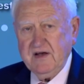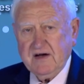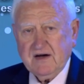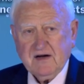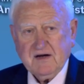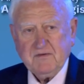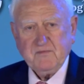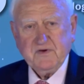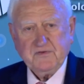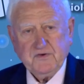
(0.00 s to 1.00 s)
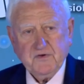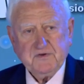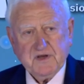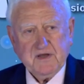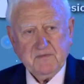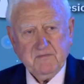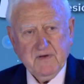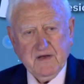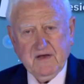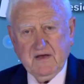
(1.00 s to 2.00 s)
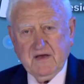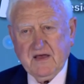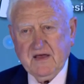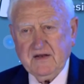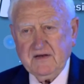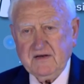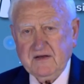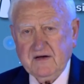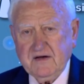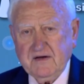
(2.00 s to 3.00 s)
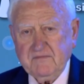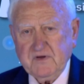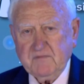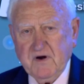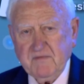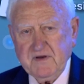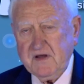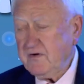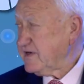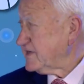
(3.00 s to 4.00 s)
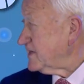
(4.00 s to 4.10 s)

um, with new team. And um, you'll probably notice